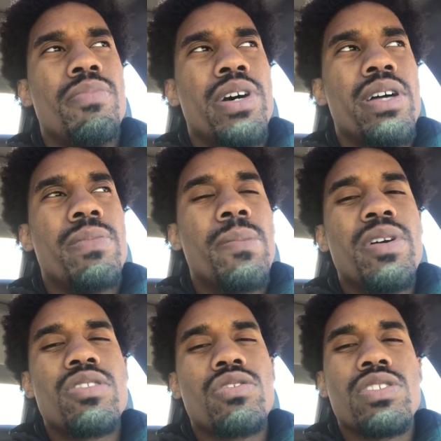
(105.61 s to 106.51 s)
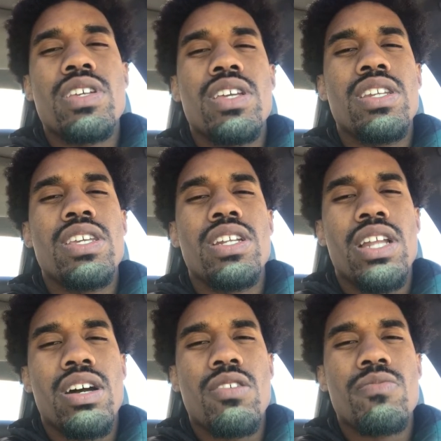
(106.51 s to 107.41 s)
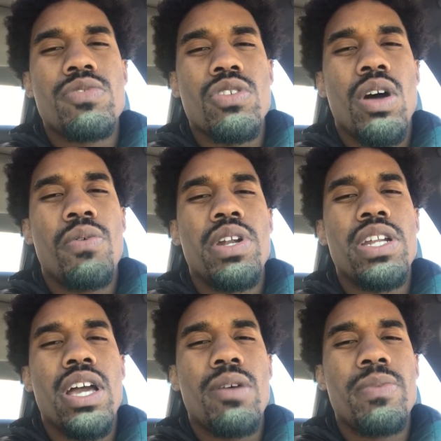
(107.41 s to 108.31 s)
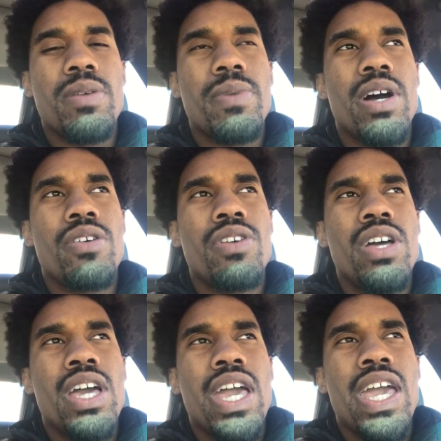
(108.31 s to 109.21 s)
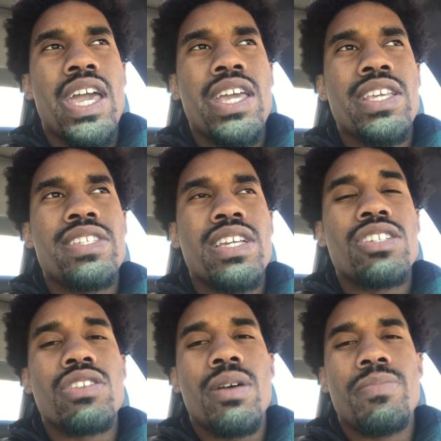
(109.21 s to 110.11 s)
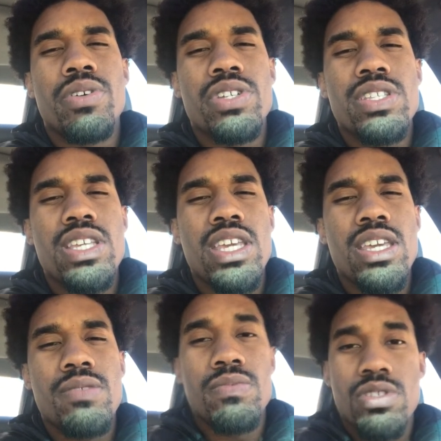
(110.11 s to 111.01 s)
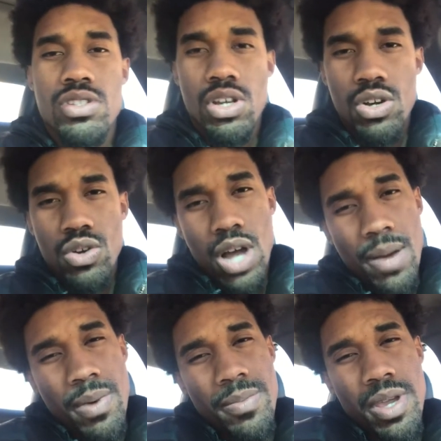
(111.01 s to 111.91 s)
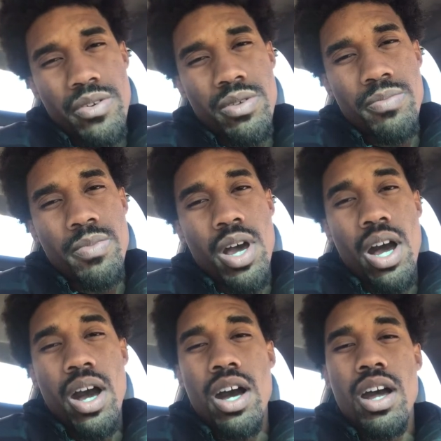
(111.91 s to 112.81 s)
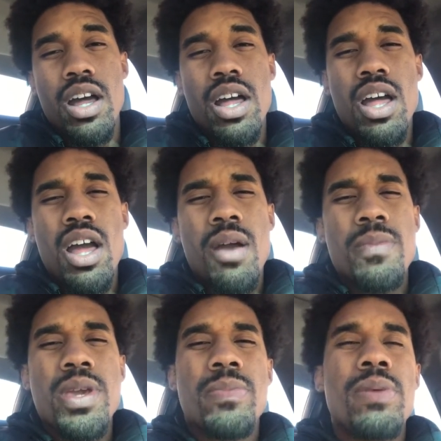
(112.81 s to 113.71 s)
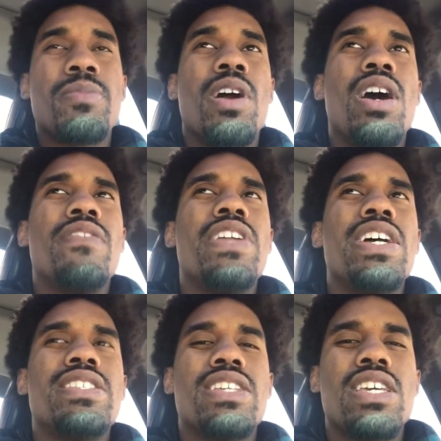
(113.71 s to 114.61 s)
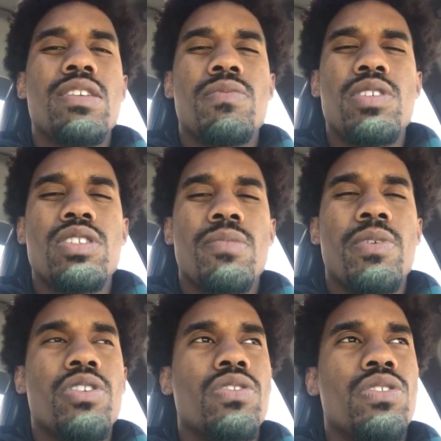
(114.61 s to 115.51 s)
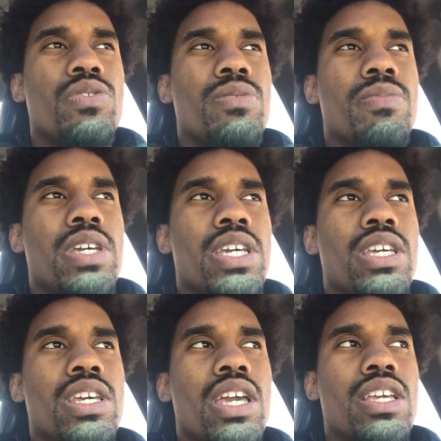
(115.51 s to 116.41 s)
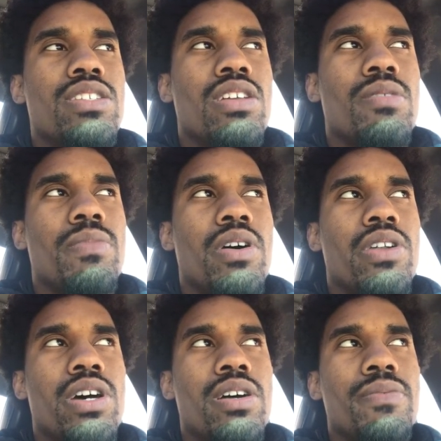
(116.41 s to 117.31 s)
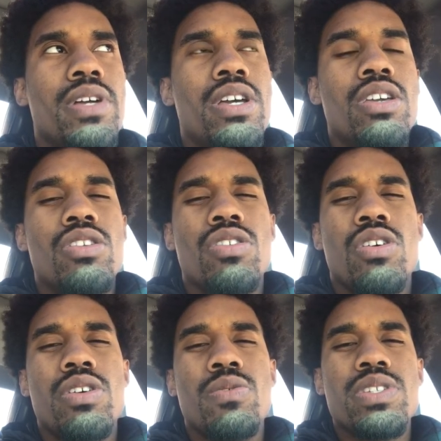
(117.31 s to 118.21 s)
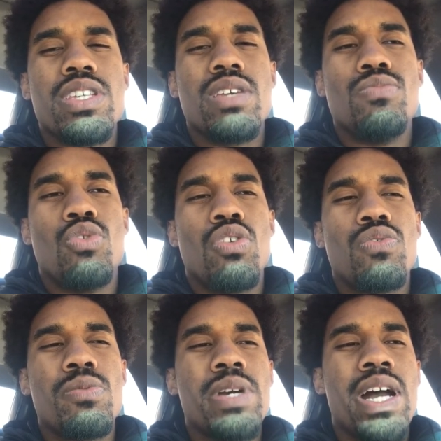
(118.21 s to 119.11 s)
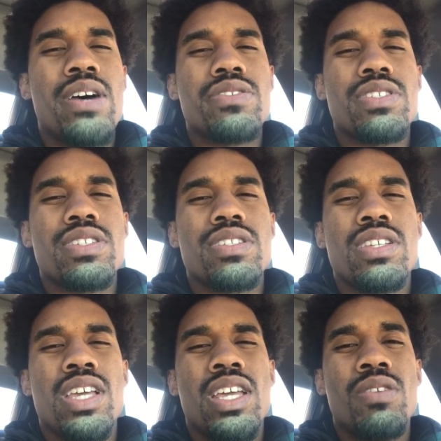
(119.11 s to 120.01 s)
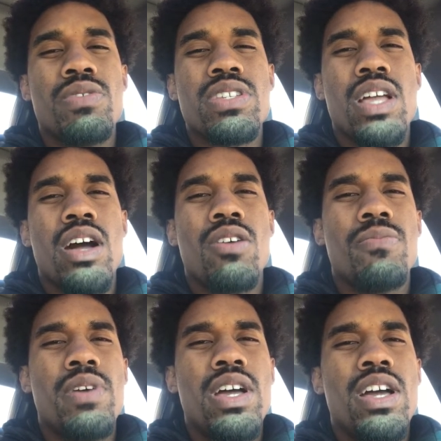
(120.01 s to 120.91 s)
But my mentor said he needed help, so I wanted to help him out. And he said he's trying to build a team, so I might be able to be a member of that team. And he's talking about including me, and he's talking about, you know, he wants to get more rooming houses, and he wants to help,